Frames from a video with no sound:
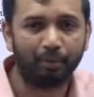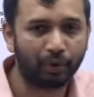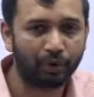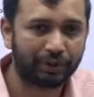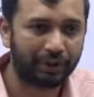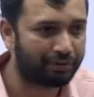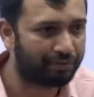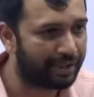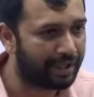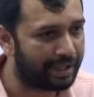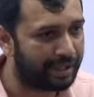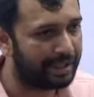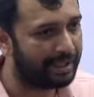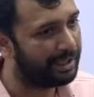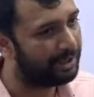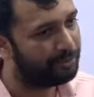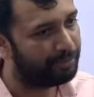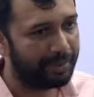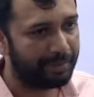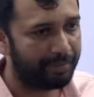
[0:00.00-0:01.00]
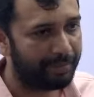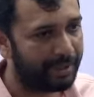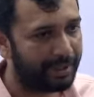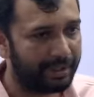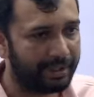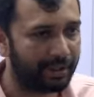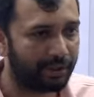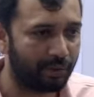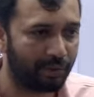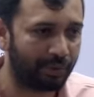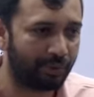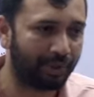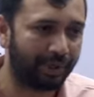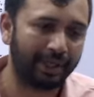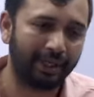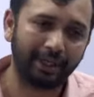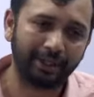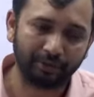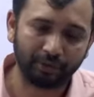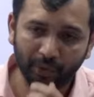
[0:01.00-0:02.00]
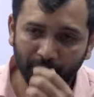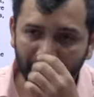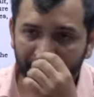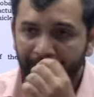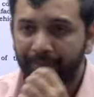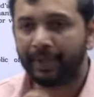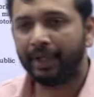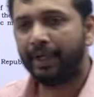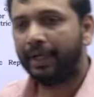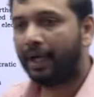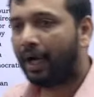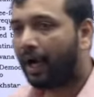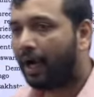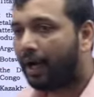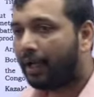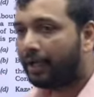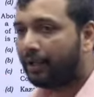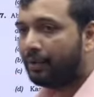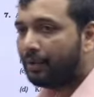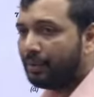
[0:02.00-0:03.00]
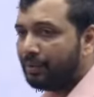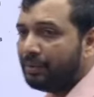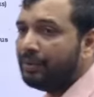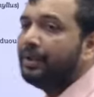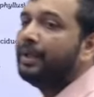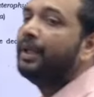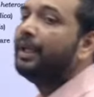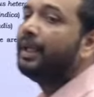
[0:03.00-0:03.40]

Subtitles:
Most of the iron has been made in the Gondwana land. So, or, you know,